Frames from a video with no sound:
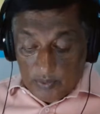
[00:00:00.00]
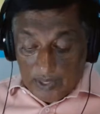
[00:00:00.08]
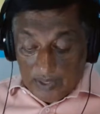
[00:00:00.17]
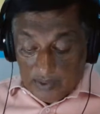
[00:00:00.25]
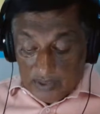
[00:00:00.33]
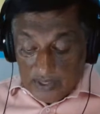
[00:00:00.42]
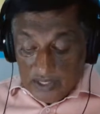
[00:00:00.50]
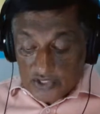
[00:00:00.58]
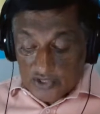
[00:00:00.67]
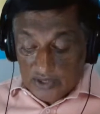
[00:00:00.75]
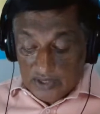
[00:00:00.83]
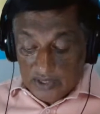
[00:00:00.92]
the
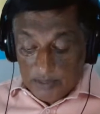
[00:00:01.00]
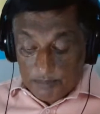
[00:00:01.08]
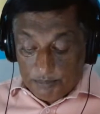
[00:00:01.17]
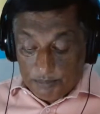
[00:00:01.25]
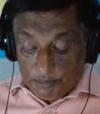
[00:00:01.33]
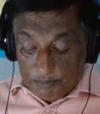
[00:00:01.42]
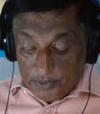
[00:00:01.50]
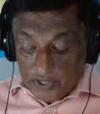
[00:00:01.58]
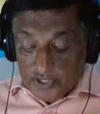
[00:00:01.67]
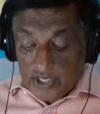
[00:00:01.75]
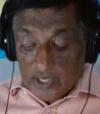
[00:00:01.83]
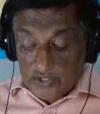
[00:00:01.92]
recognition and
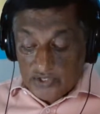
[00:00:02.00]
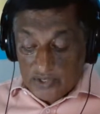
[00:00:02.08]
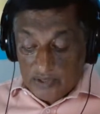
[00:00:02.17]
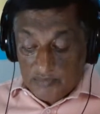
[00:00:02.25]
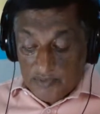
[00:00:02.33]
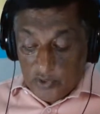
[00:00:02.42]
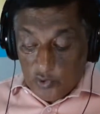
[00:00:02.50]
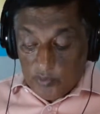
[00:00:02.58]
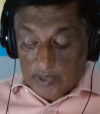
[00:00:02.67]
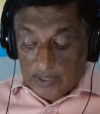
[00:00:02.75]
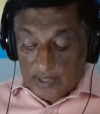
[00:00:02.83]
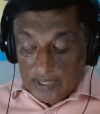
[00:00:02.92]
appreciation of the
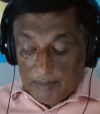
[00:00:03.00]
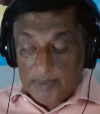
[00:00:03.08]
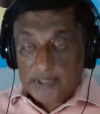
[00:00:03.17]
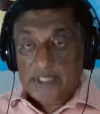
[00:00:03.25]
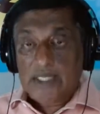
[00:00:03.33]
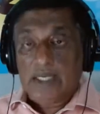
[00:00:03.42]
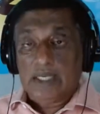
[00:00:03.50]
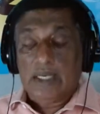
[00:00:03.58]
human capital.